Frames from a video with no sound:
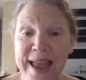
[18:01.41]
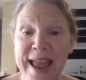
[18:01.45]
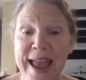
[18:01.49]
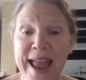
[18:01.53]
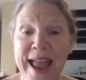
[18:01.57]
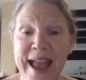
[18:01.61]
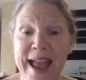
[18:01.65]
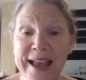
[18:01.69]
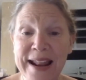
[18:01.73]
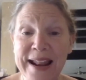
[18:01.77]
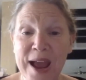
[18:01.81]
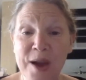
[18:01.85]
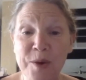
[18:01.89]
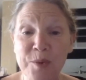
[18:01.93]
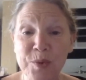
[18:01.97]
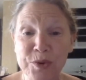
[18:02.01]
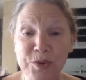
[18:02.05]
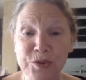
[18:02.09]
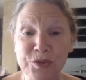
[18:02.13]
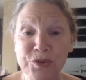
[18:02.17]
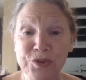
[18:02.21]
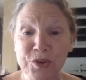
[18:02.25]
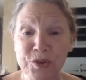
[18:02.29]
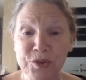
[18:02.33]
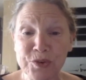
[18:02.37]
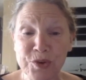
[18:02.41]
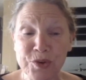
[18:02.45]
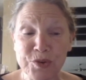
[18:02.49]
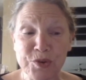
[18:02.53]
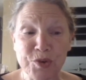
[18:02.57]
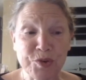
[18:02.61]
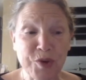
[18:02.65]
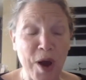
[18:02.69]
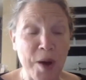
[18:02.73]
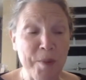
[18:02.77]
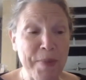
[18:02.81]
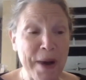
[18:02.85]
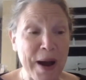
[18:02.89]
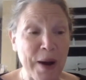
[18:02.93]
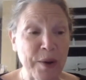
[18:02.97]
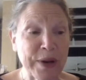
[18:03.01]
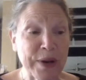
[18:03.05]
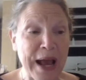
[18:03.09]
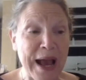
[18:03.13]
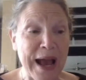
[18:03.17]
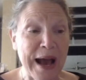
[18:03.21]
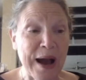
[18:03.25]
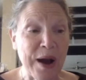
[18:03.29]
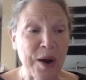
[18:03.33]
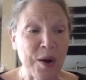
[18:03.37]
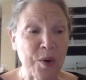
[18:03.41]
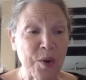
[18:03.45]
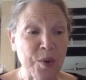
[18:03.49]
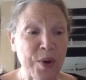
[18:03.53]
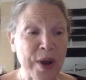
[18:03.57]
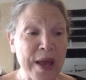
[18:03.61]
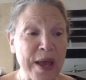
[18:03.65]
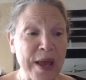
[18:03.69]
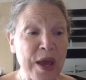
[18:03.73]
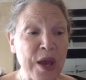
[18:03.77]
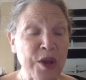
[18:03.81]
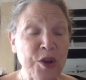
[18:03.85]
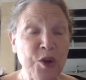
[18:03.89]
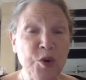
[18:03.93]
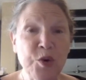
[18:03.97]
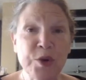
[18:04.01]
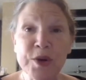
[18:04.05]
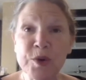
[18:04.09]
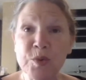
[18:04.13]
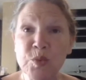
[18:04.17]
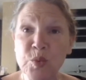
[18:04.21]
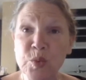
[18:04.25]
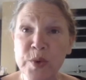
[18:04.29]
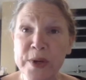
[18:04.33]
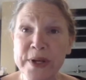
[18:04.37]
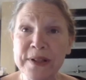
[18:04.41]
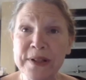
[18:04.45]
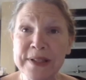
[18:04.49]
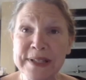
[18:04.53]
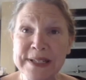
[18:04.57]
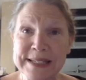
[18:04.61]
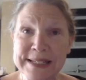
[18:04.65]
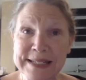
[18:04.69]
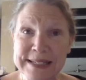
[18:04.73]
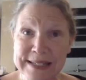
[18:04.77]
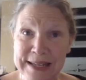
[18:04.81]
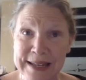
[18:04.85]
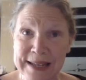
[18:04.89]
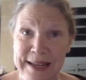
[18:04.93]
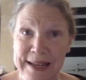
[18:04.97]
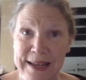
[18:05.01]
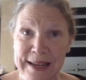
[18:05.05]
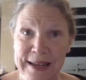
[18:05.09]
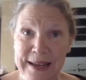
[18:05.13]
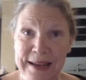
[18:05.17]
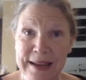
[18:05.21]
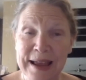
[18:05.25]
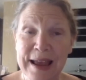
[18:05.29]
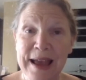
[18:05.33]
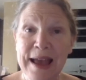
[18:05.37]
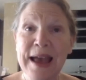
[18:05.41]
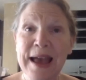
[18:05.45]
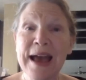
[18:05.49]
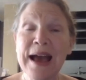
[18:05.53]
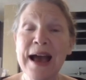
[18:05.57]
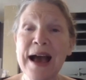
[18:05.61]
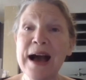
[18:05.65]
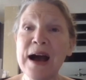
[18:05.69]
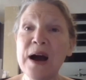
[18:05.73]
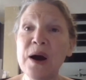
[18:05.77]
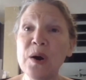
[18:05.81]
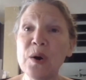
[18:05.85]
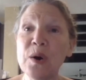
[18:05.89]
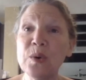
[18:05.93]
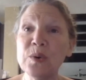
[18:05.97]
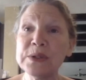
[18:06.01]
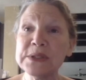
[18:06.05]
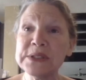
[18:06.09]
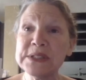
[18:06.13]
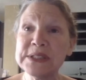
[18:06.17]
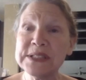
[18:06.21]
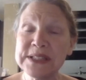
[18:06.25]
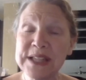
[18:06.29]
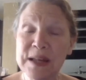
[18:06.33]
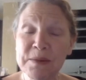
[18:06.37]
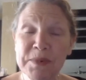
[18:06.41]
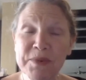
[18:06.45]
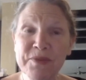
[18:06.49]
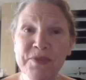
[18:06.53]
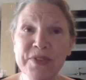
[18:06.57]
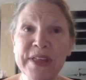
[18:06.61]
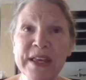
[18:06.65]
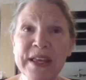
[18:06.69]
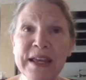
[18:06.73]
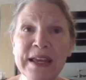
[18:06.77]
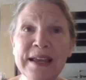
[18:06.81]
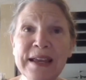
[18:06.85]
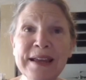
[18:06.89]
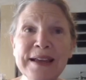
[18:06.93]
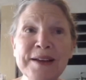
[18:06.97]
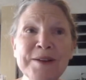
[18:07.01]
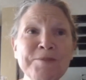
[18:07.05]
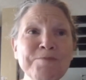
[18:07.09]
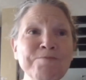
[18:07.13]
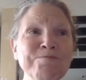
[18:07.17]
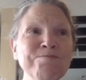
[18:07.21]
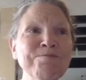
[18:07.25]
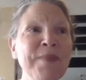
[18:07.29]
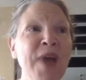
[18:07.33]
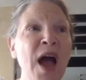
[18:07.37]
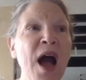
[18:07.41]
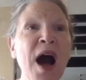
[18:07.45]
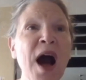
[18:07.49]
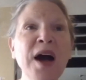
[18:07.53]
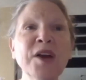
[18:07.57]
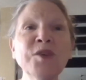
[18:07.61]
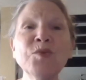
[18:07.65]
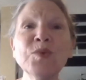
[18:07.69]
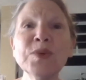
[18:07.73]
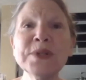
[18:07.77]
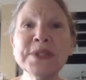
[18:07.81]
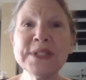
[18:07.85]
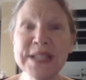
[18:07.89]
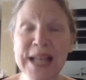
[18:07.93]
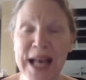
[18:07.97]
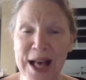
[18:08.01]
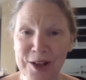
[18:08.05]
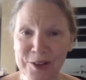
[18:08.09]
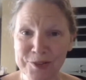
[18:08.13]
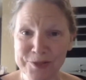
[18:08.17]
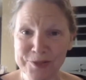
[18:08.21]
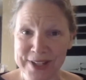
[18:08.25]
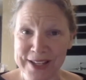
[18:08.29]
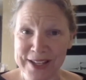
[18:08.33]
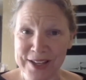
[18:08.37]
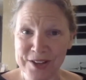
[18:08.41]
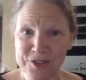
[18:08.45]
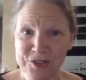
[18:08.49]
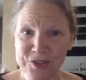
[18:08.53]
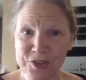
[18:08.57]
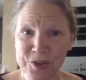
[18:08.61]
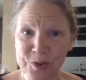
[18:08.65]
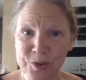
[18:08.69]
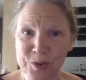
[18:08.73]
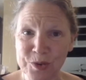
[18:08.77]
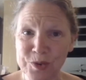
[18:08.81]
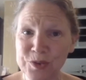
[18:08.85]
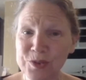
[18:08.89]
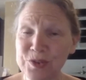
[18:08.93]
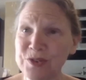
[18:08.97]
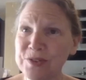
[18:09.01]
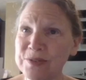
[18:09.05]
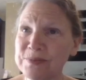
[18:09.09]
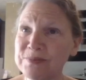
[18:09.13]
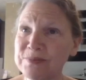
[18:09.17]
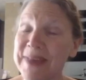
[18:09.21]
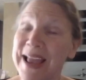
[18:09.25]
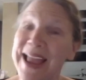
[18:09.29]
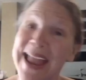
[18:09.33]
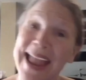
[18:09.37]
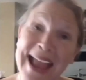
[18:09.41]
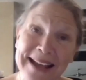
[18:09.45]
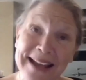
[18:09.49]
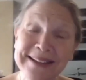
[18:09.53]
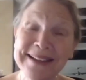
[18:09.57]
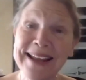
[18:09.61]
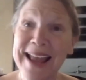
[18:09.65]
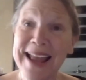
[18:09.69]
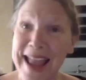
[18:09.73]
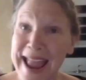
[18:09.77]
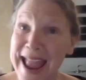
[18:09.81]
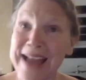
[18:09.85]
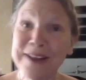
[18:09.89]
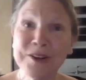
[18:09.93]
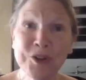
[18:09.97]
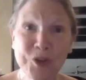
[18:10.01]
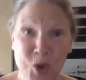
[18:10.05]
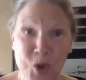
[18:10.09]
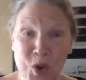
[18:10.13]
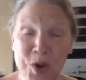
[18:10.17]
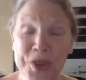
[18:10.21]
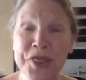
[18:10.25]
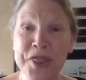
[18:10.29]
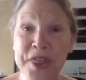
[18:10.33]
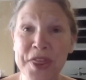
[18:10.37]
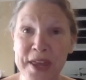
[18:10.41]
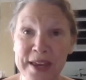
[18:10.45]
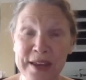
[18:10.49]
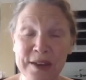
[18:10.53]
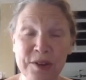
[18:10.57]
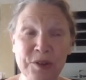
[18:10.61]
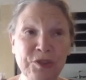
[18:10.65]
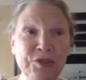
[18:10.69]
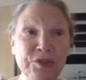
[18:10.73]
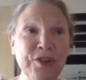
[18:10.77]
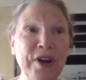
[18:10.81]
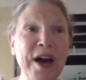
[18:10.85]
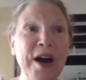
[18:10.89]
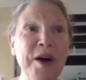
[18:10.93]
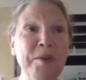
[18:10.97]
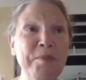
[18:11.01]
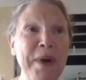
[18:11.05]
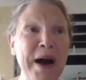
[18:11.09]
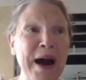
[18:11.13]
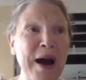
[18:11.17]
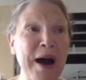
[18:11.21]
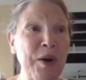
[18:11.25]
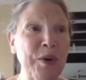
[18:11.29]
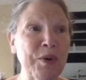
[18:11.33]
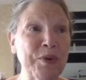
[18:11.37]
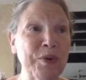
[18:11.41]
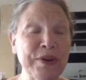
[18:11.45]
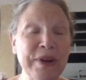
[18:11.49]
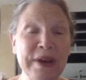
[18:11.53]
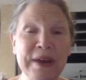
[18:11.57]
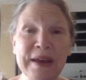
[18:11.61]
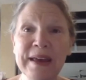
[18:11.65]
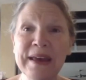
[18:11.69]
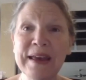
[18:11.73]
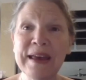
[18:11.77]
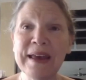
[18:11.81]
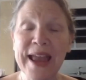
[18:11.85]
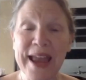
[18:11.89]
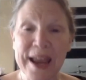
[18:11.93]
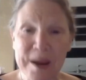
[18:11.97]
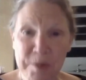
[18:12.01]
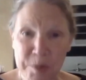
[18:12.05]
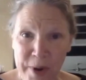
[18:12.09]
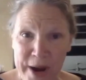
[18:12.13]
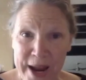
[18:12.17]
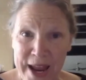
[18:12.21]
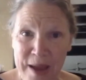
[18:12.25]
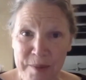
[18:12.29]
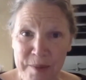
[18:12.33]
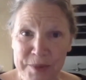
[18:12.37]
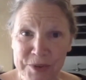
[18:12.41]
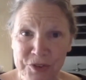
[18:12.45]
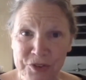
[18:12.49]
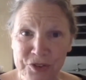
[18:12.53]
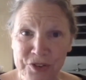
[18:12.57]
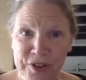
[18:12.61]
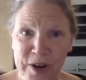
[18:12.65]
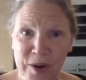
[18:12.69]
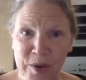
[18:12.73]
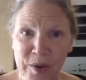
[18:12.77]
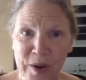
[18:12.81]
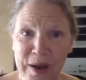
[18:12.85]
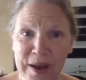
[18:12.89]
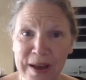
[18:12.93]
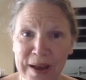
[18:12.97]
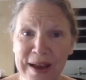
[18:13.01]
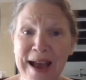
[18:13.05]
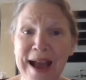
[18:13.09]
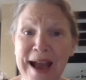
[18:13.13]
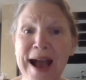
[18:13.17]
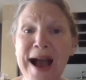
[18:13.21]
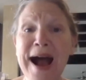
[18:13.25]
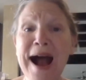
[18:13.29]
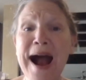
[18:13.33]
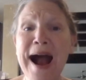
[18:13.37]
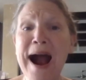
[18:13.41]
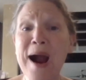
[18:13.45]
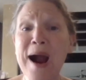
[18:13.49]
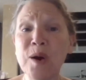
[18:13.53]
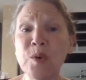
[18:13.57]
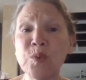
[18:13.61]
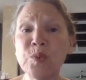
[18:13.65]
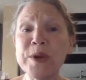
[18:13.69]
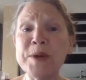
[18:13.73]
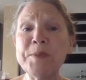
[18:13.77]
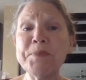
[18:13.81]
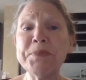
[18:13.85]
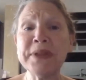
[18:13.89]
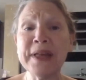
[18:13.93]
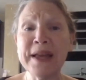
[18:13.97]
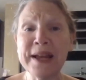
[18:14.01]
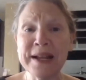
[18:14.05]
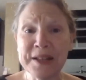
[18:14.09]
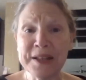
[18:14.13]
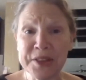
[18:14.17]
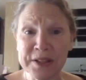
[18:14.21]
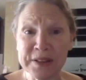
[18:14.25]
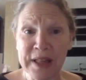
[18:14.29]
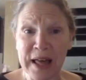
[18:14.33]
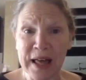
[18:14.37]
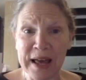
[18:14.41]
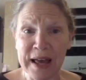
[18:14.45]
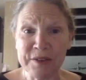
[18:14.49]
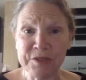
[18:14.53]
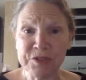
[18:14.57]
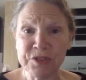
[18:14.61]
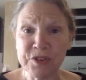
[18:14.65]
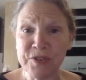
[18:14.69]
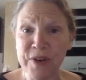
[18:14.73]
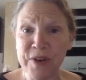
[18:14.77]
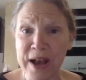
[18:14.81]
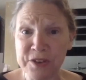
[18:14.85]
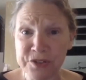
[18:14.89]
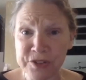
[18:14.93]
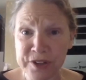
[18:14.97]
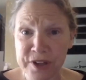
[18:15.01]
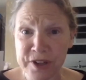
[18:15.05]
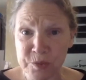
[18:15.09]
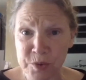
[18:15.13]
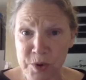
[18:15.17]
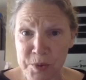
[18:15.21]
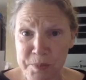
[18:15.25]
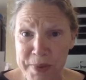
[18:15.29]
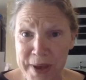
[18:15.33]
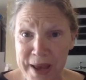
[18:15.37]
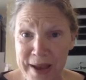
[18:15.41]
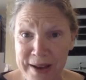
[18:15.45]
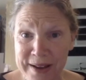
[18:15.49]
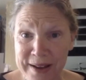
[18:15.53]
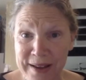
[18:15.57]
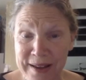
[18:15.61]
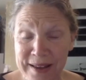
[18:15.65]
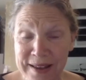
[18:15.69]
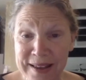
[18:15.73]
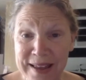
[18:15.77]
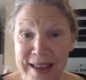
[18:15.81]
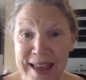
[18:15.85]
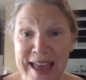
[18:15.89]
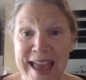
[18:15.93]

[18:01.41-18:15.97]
And I was about how you can really see how some of the unresolved issues and good things about Abraham and Sarah are replayed in the lives of Isaac and Rebecca.